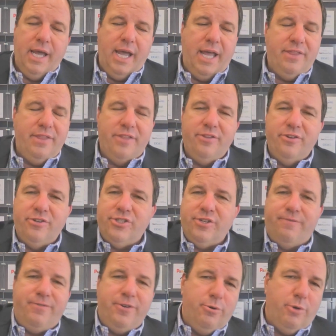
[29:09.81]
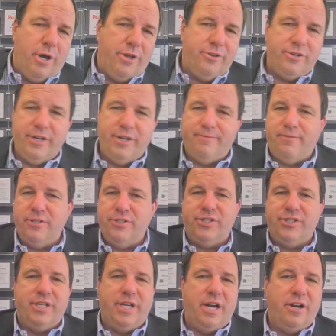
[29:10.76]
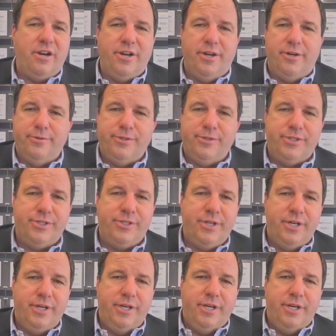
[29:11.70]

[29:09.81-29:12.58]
And then there's a few other different scenarios.